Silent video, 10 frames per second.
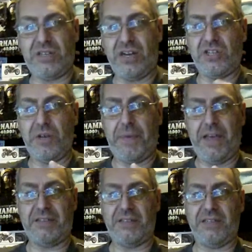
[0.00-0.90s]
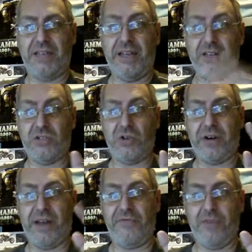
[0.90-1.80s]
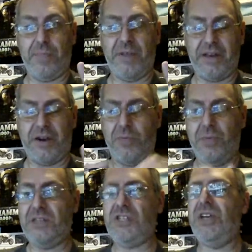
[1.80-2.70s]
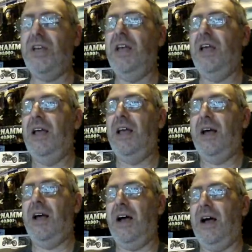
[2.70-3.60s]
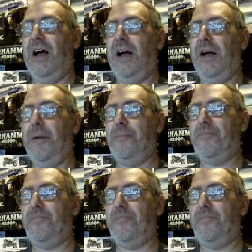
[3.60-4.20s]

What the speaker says: touching base to say sorry I've not been around much. I